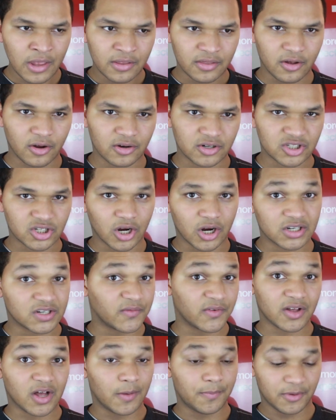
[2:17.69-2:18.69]
They're in charge
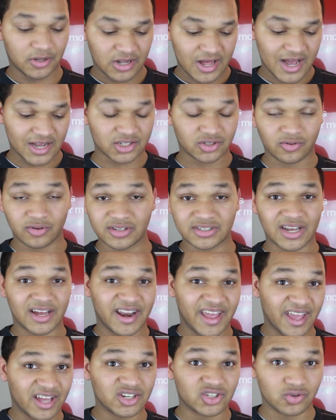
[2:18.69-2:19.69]
of a couple lock screens
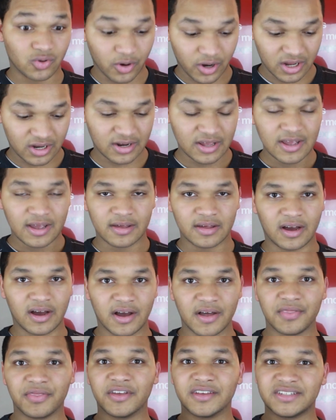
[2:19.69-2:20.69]
on Android,
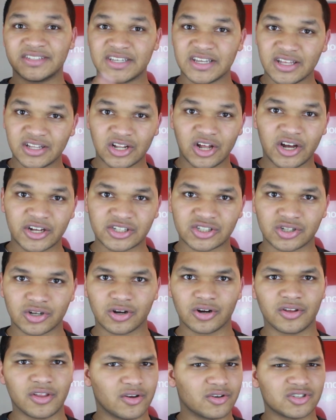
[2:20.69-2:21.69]
the Z
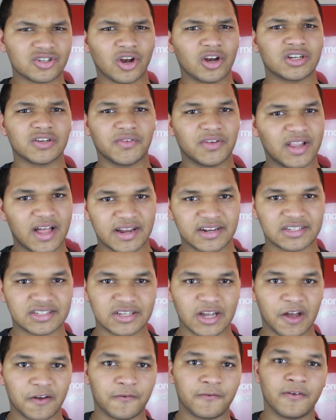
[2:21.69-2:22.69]
launcher. They're in charge of a lot of
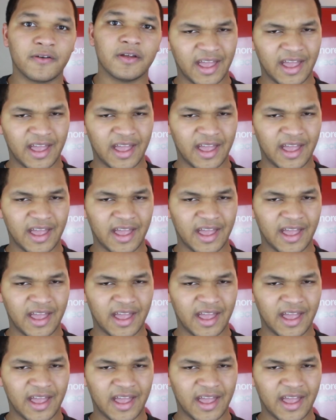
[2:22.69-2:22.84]
stuff.